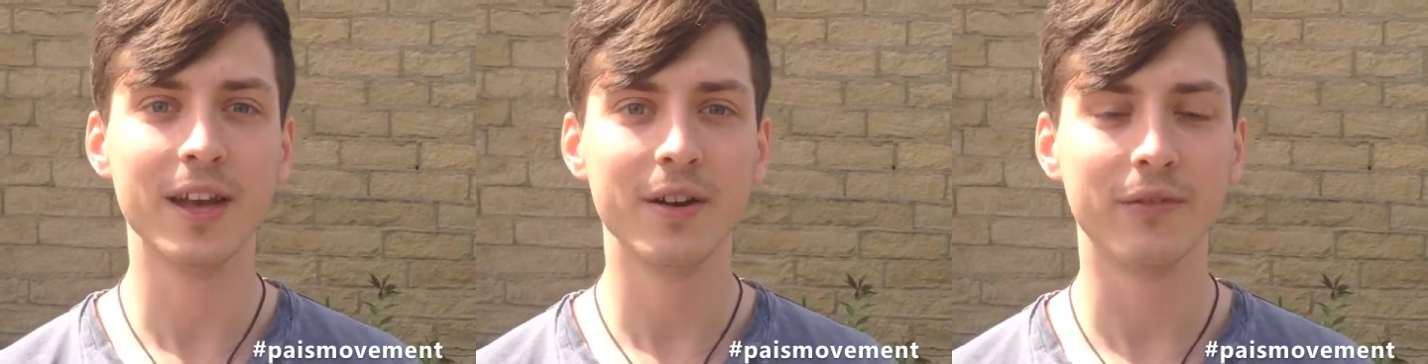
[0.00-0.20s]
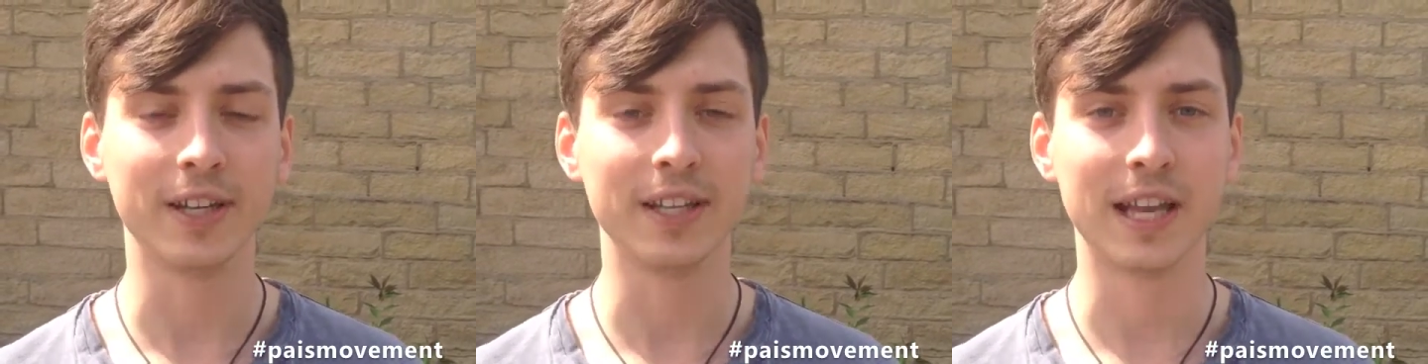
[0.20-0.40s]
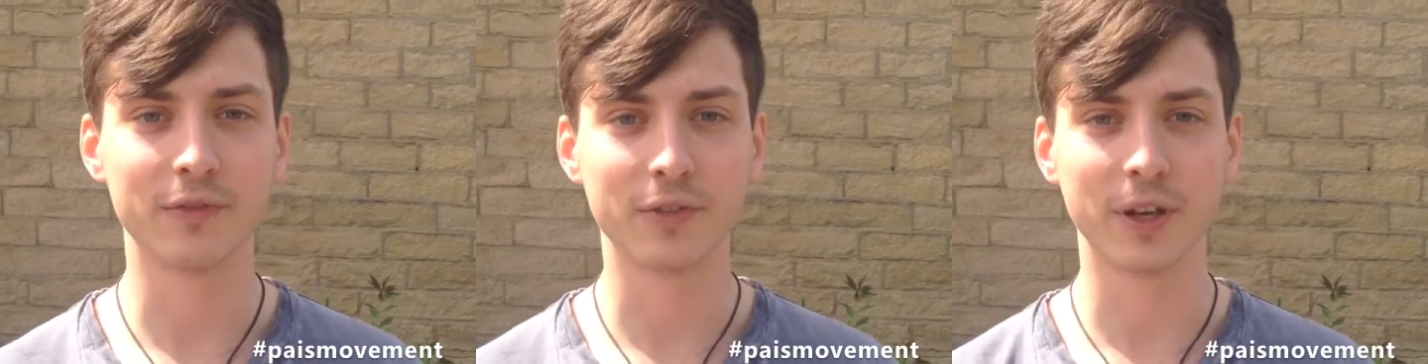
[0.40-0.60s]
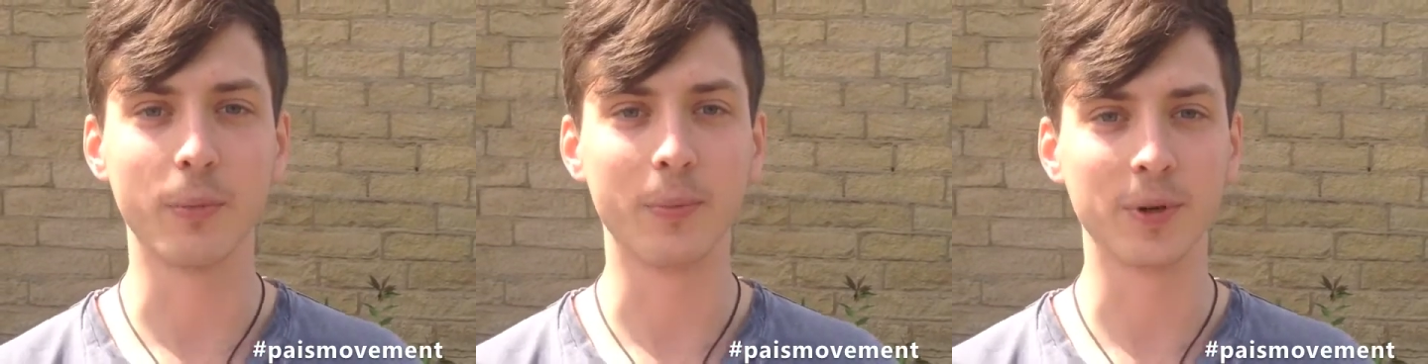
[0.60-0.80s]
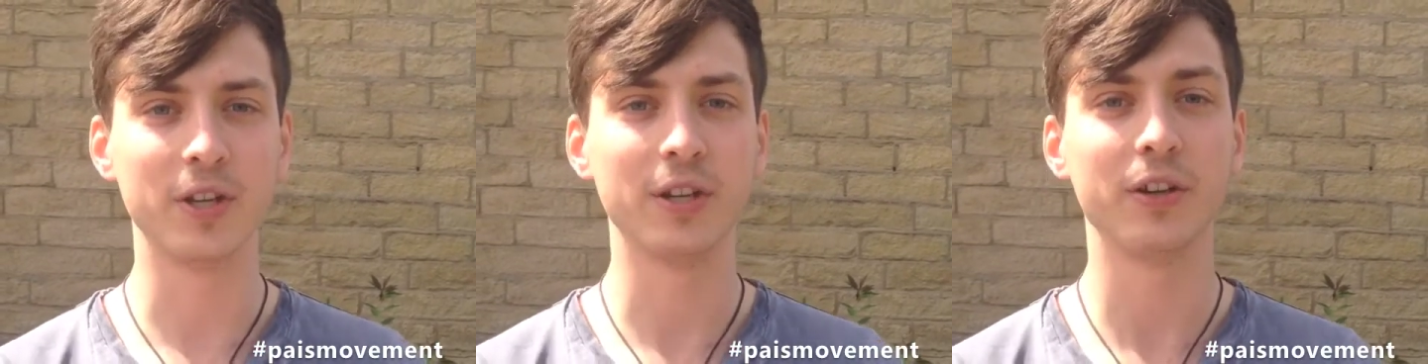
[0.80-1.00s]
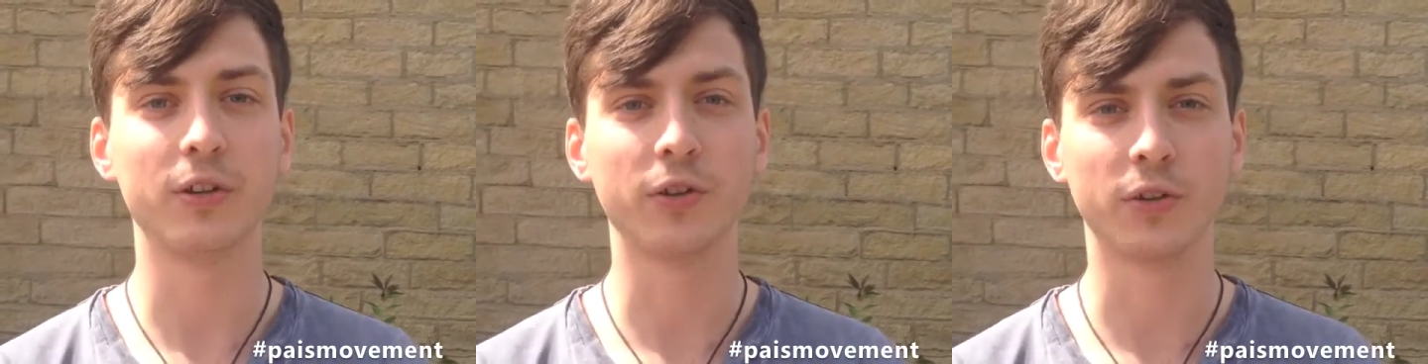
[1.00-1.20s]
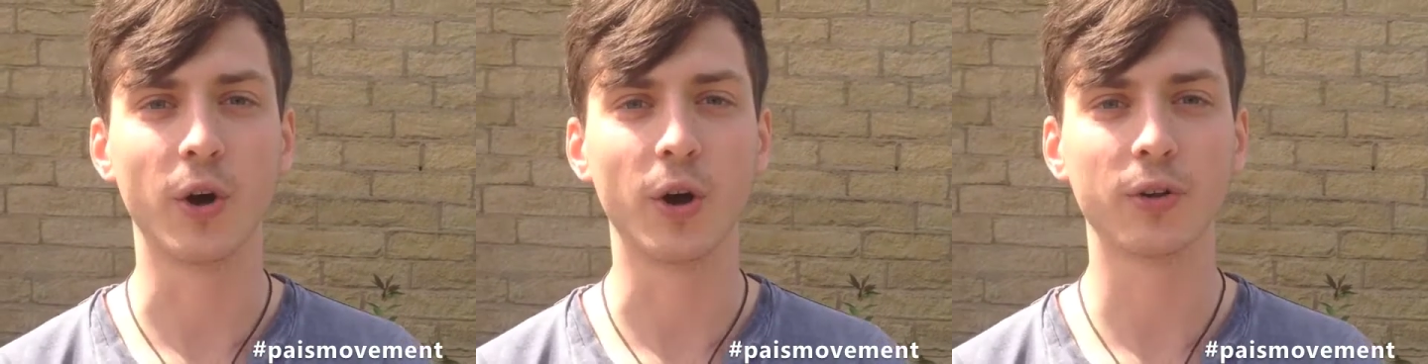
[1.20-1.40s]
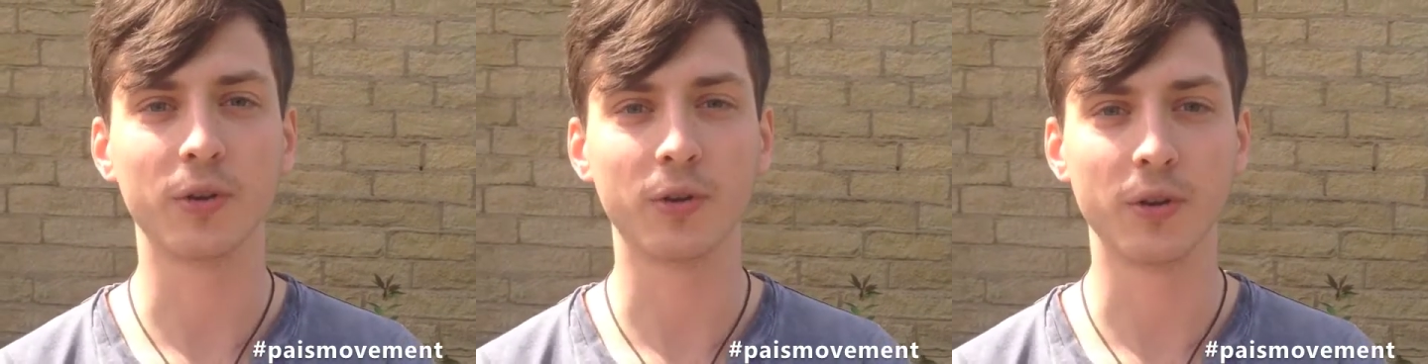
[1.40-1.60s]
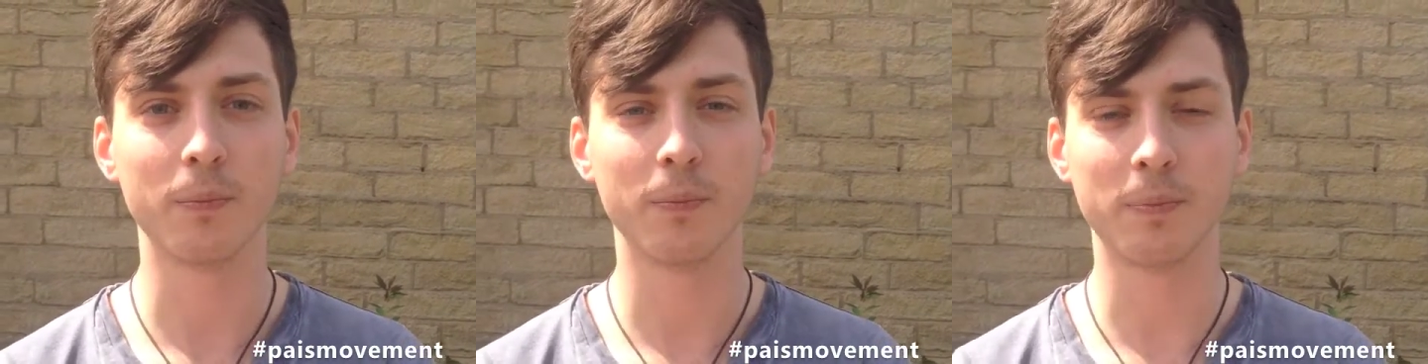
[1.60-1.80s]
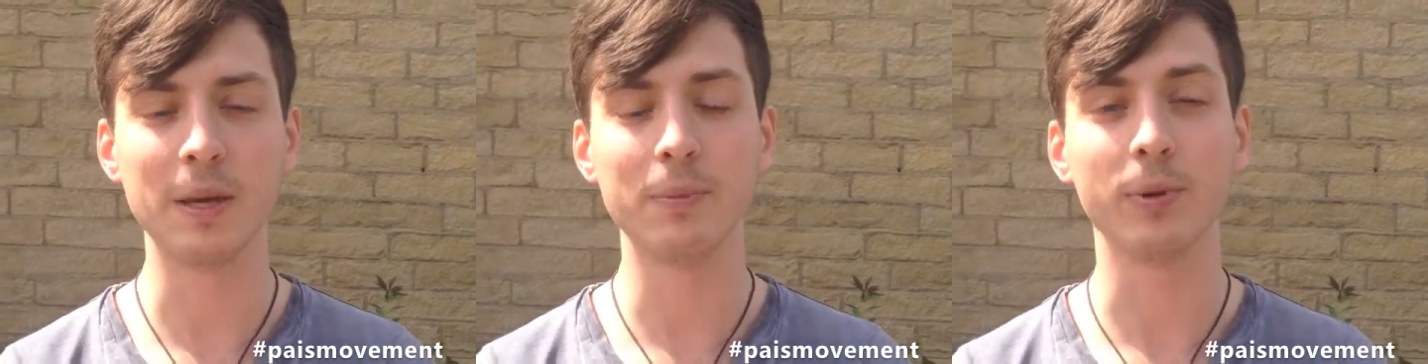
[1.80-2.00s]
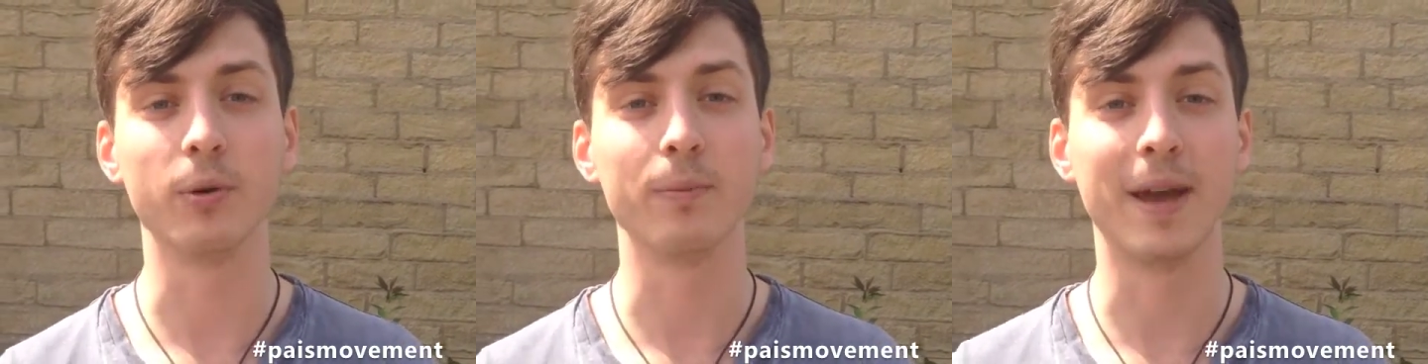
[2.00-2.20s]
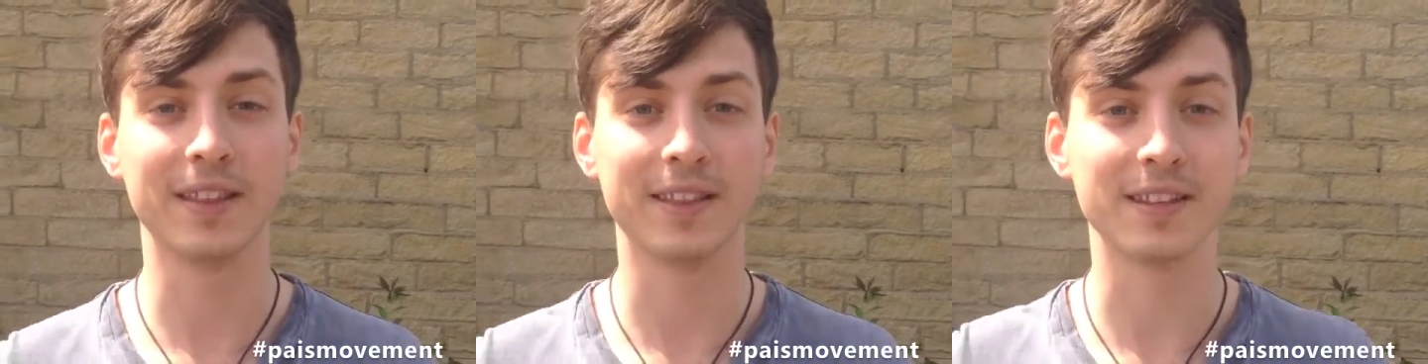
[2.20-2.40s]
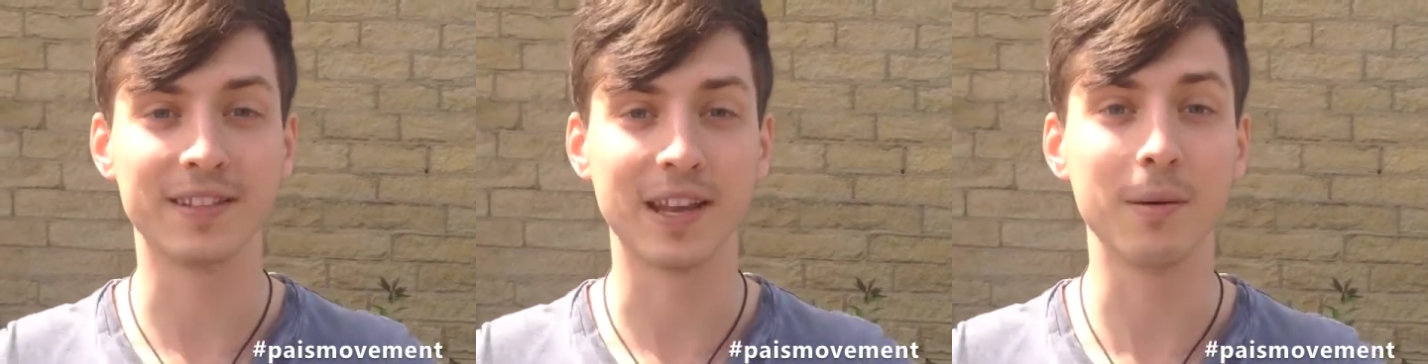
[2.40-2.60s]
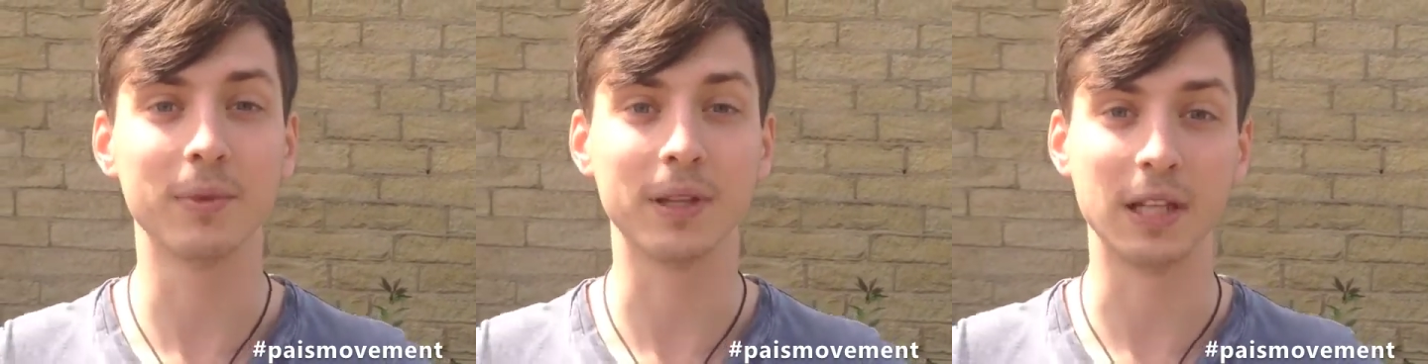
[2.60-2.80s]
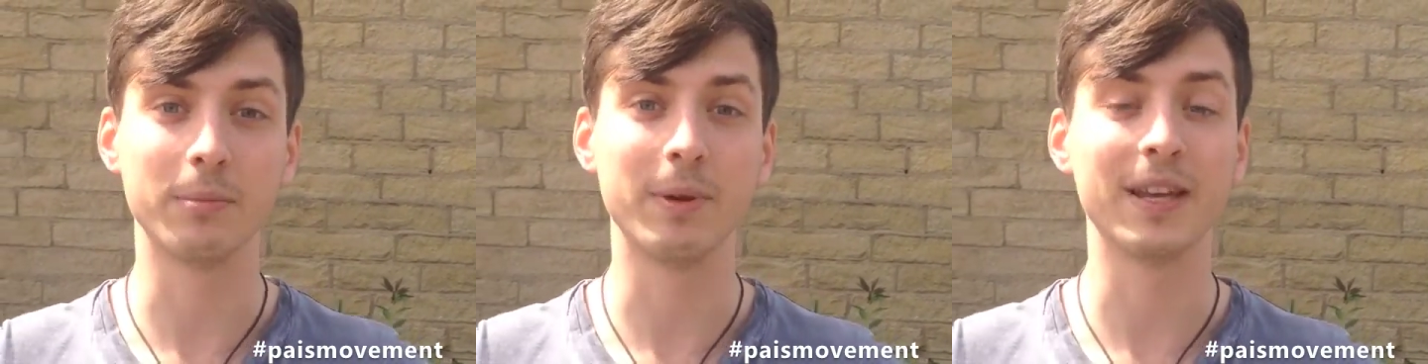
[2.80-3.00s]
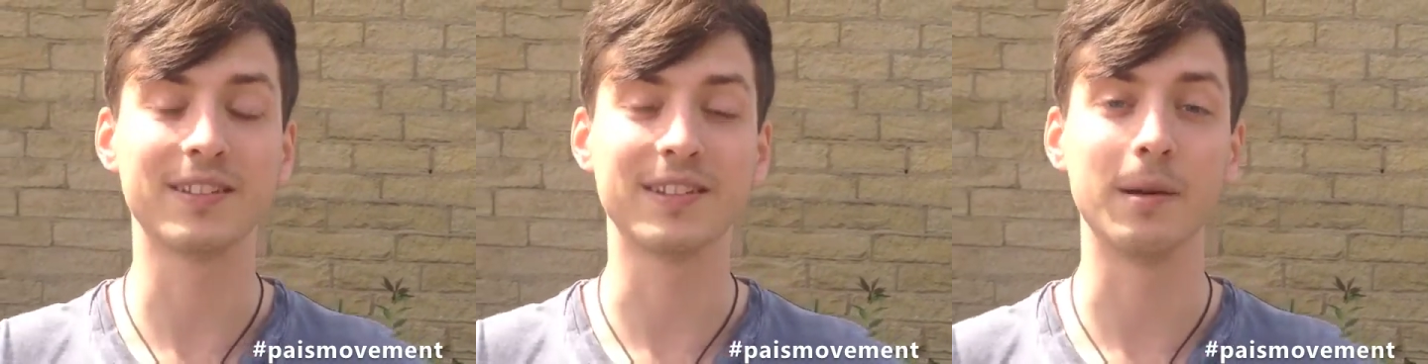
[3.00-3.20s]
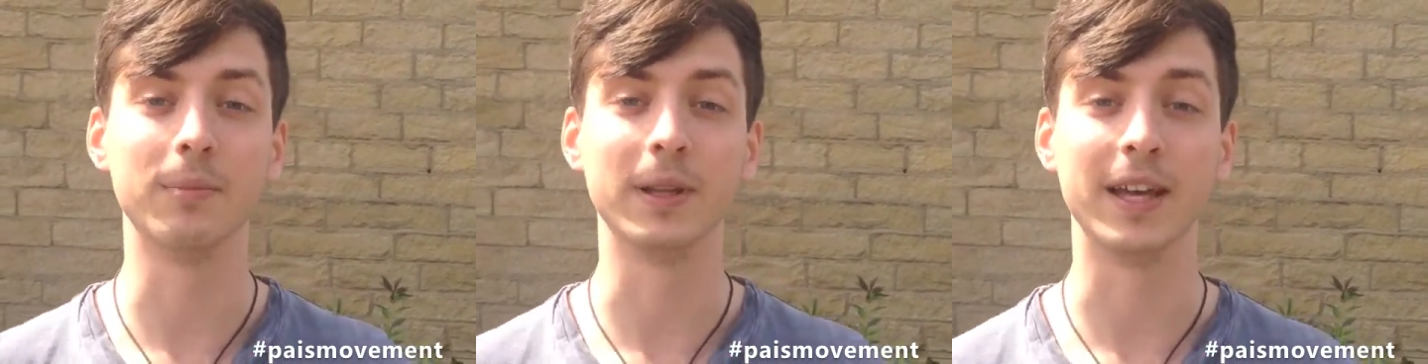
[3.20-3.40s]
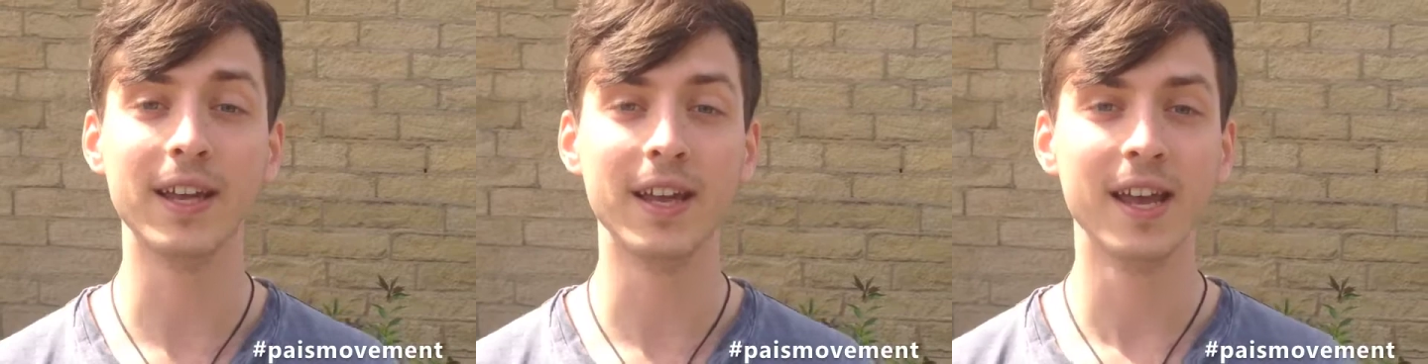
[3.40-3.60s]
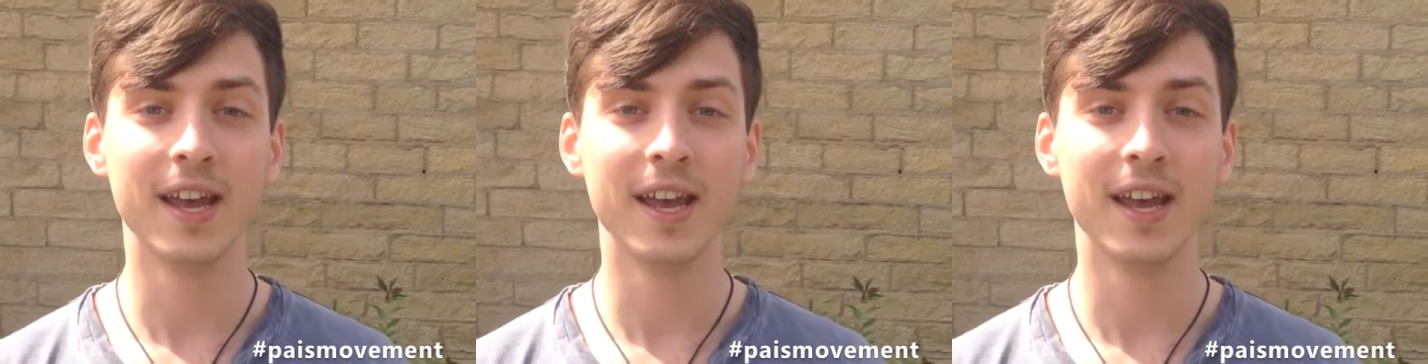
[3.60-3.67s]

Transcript: finally have the opportunity to talk to the people who make the assembly, the big assembly.